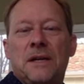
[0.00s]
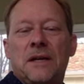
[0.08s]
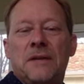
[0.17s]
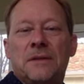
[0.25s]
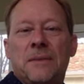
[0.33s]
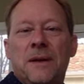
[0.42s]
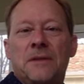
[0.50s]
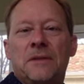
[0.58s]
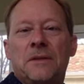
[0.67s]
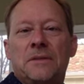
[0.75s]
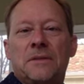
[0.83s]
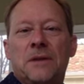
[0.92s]
cares about
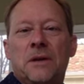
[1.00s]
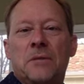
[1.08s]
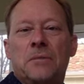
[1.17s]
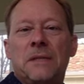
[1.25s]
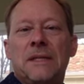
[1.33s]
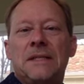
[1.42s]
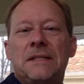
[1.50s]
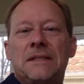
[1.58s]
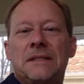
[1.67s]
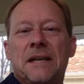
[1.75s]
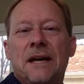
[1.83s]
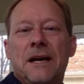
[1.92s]
you. So
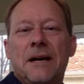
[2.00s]
please,